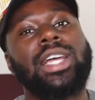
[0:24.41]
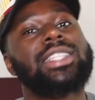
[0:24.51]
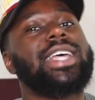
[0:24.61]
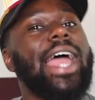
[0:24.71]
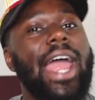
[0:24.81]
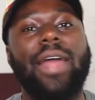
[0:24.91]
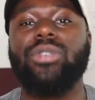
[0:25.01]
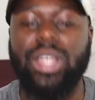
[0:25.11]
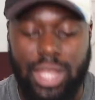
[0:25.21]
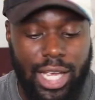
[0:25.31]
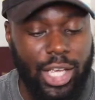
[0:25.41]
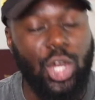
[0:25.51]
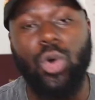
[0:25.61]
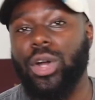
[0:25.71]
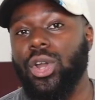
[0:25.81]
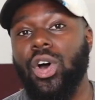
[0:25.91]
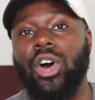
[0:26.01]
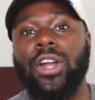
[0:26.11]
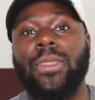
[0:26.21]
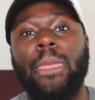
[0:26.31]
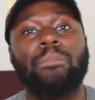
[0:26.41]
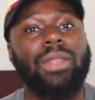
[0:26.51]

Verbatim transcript: to everything going on